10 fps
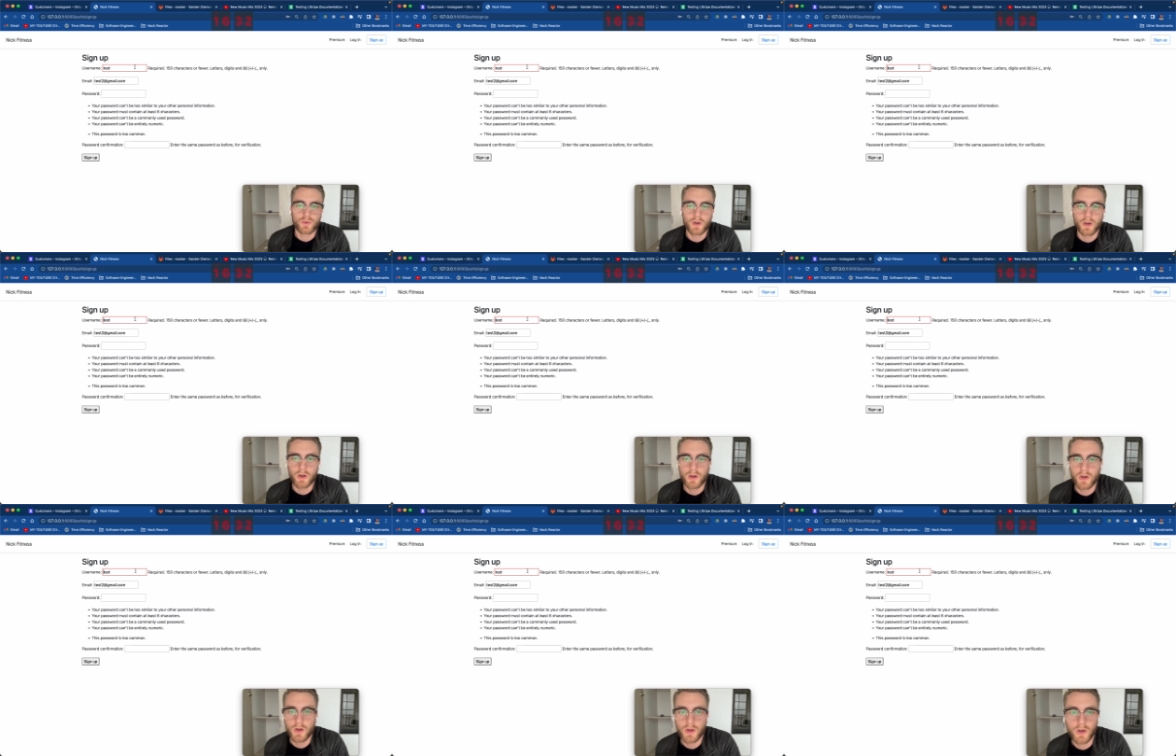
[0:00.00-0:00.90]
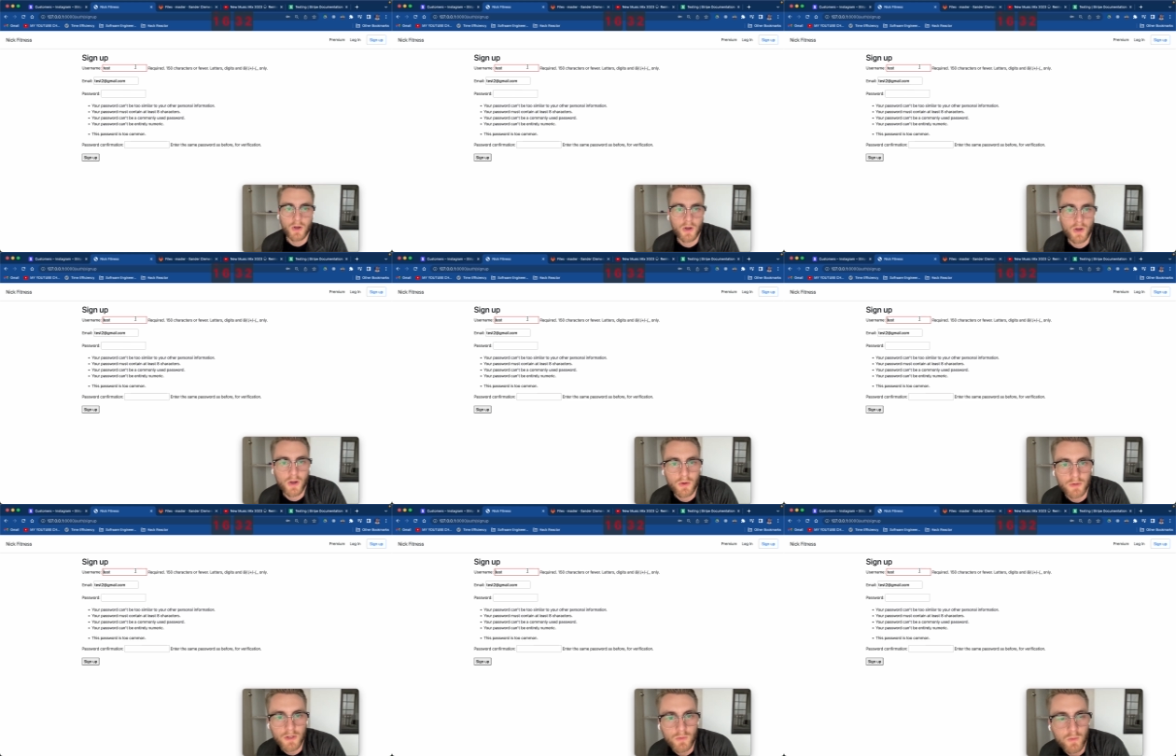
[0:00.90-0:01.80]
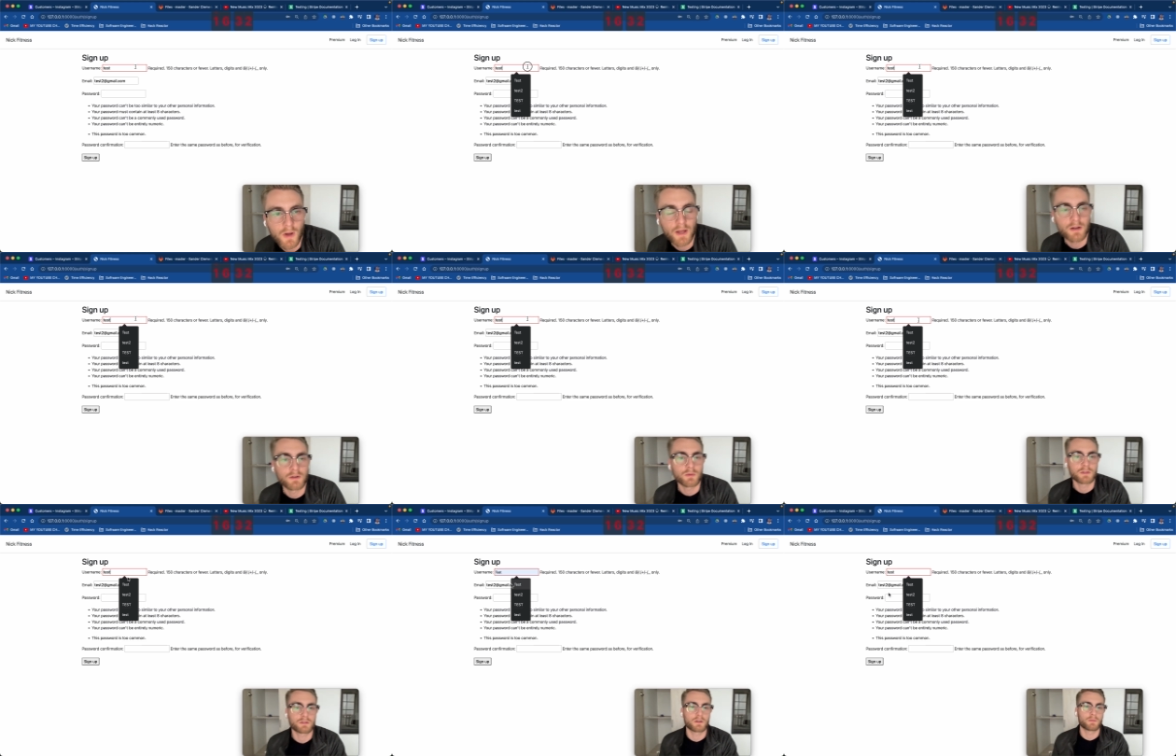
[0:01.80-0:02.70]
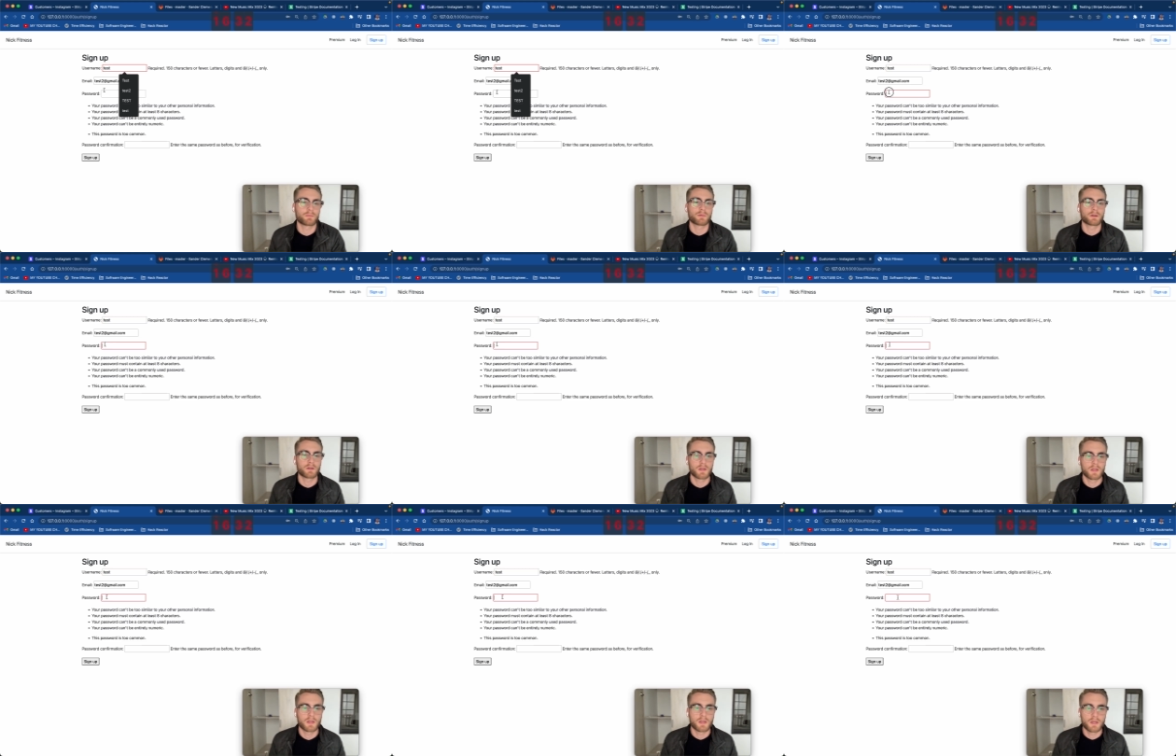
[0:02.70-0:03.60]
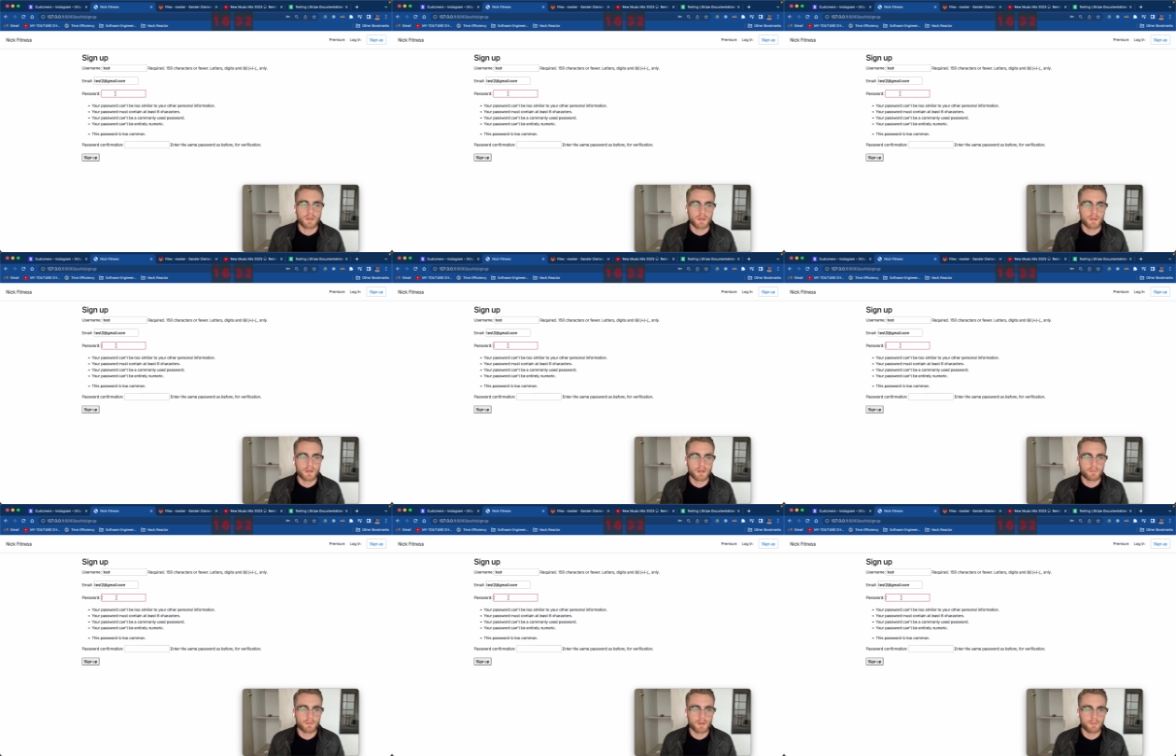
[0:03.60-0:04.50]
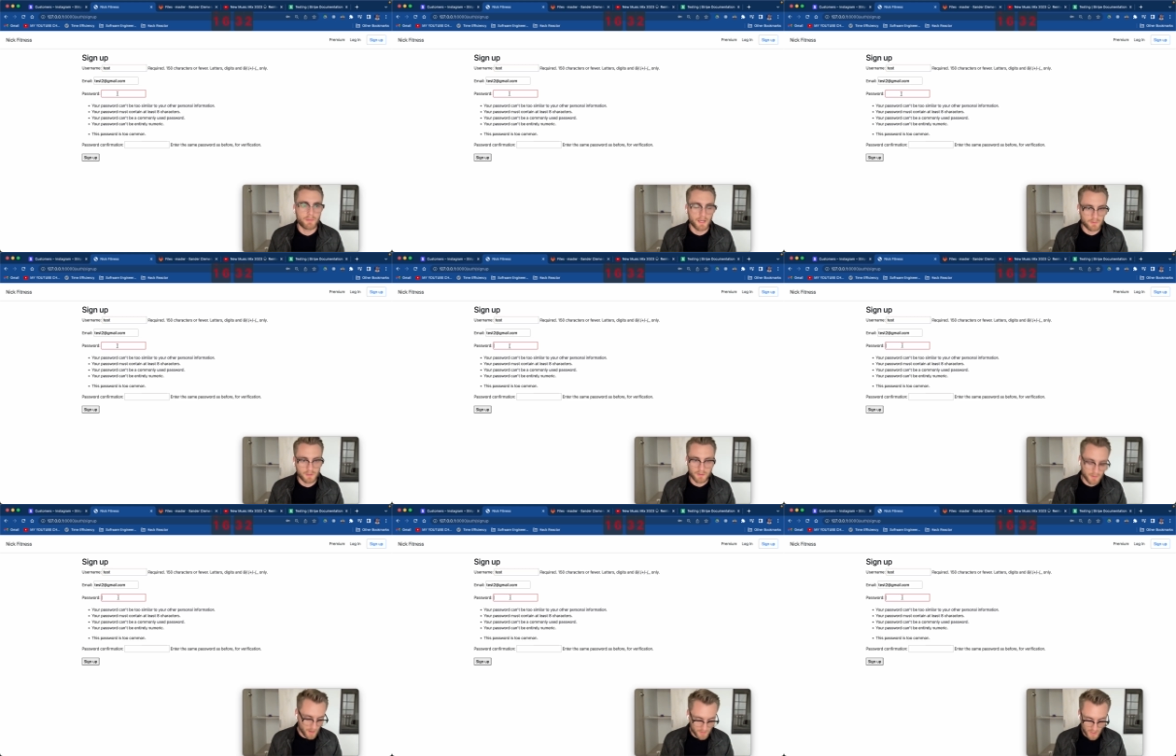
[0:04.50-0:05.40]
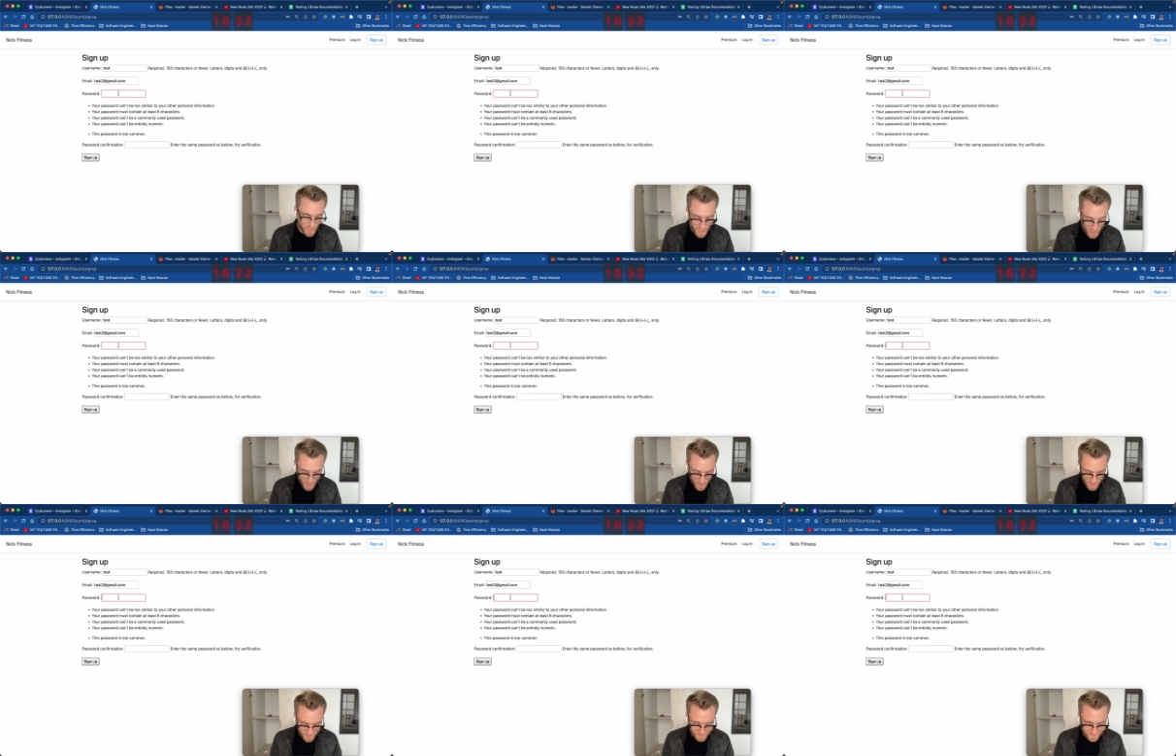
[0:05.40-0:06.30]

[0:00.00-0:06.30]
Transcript: uh, required, what's up? Uh, passwords too common.